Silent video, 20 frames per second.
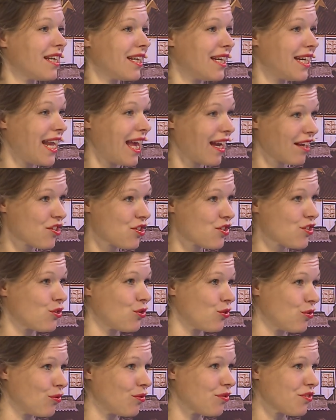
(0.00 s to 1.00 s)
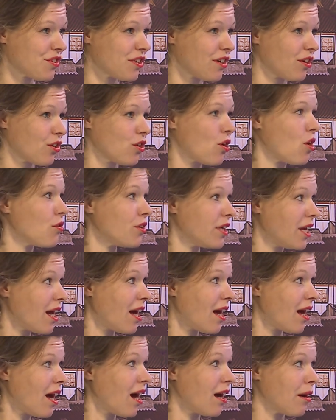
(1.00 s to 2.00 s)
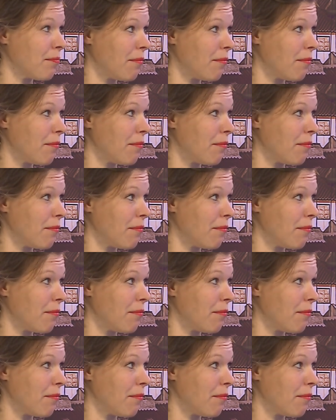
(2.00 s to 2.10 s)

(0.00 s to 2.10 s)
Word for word: next to zirconia are